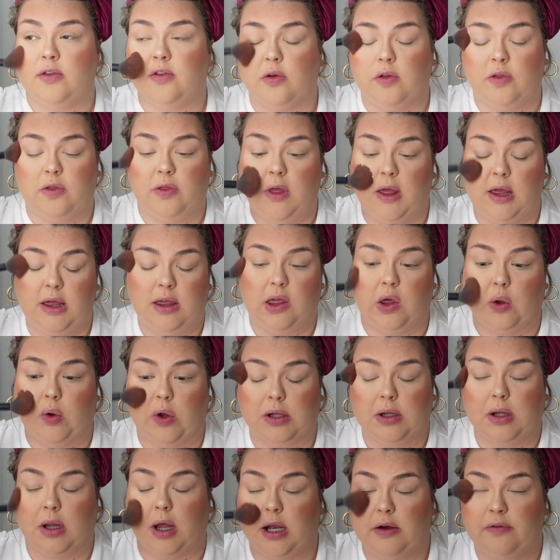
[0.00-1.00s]
so thank you. A
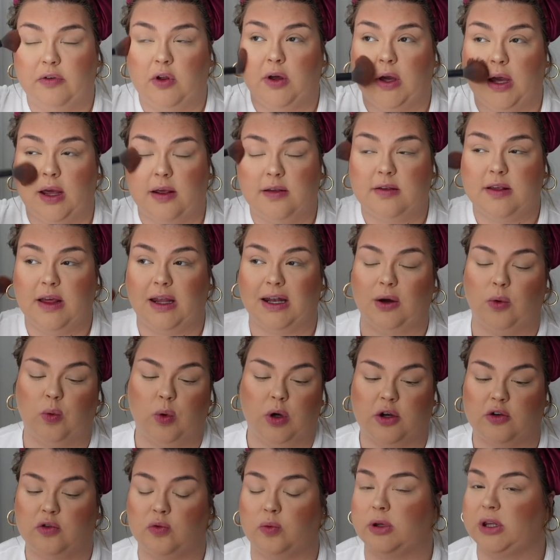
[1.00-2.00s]
lot of you guys said it
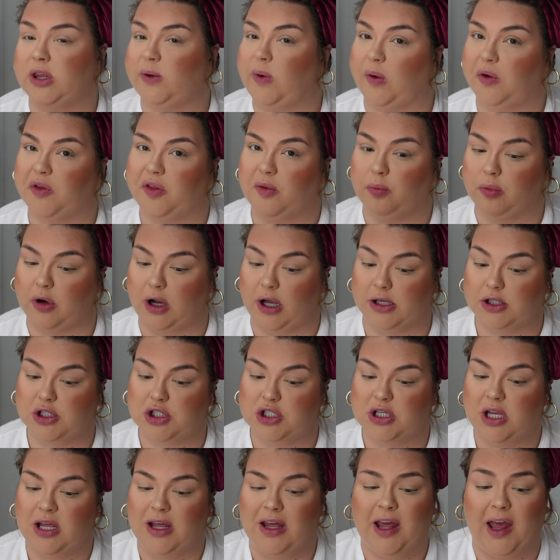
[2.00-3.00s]
works really well with a
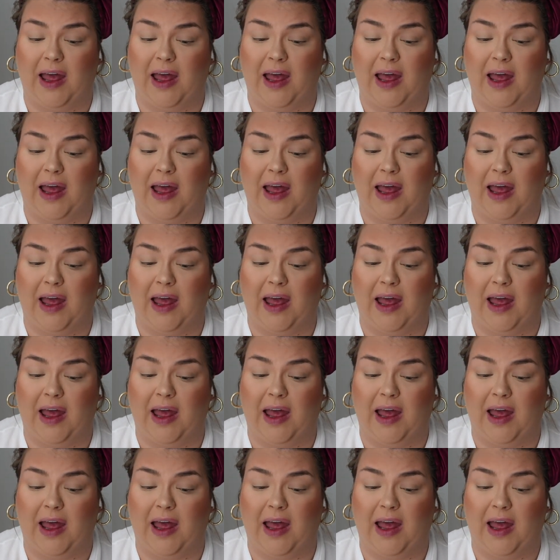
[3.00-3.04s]
brush